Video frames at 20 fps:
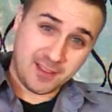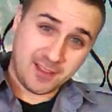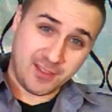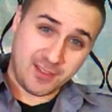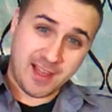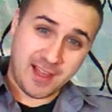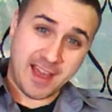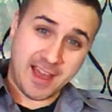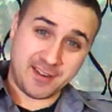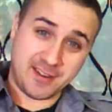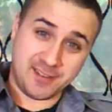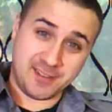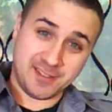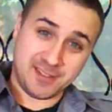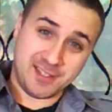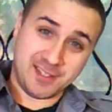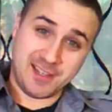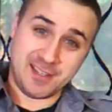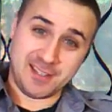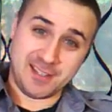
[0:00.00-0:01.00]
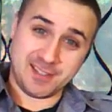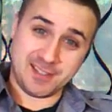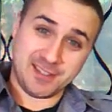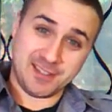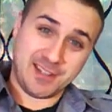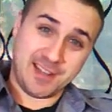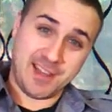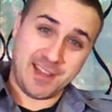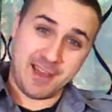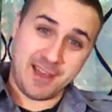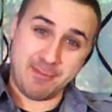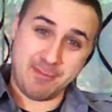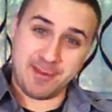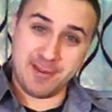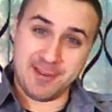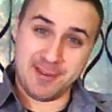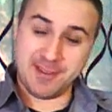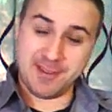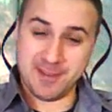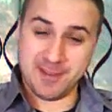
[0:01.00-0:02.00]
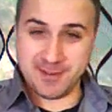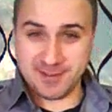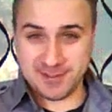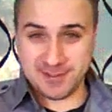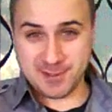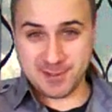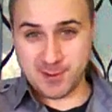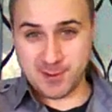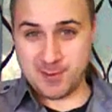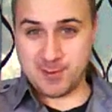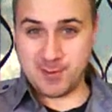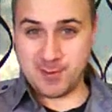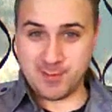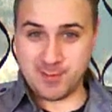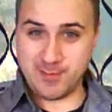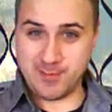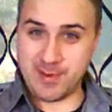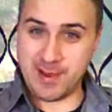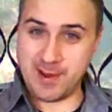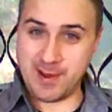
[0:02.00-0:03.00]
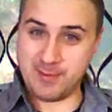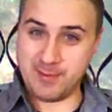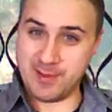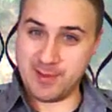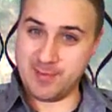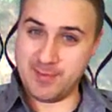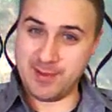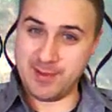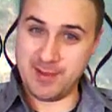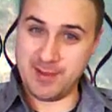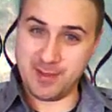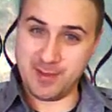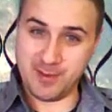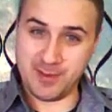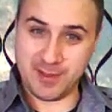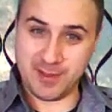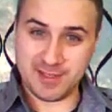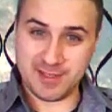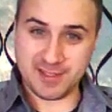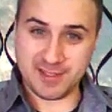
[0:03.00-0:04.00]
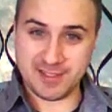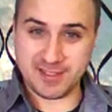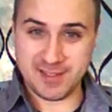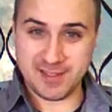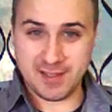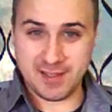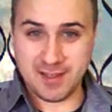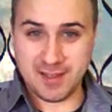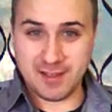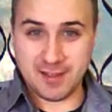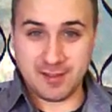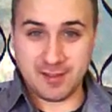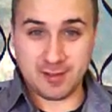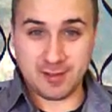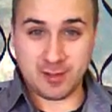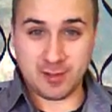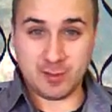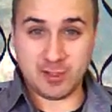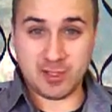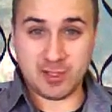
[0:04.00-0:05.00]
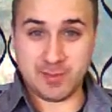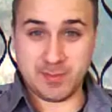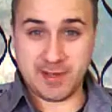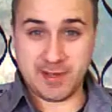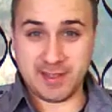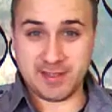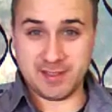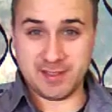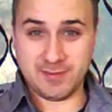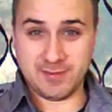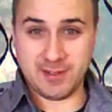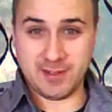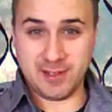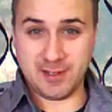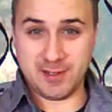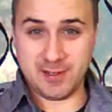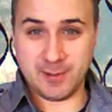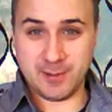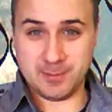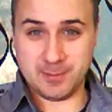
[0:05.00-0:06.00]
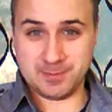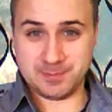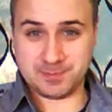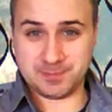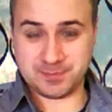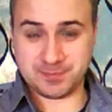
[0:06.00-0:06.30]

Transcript: the latter is gonna happen. So bear with me through this little response video.